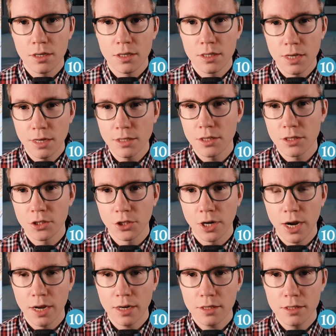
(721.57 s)
census
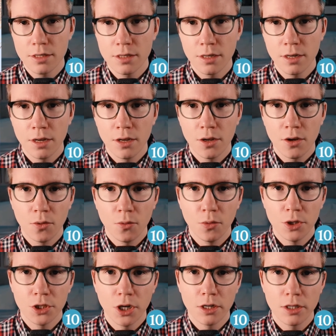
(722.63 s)
tracts,
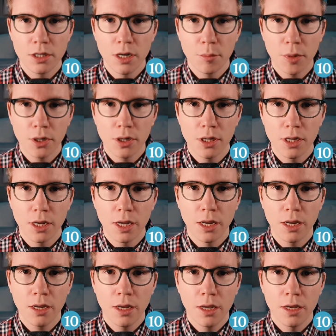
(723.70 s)
which are
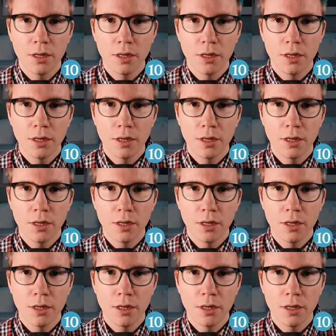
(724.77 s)
typically